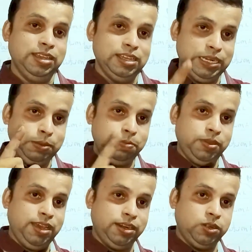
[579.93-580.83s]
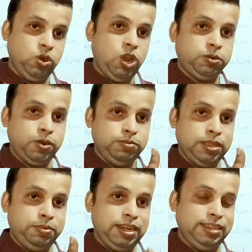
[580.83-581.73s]
Remember, not from the
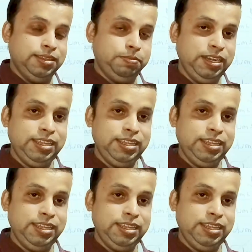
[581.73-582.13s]
villi.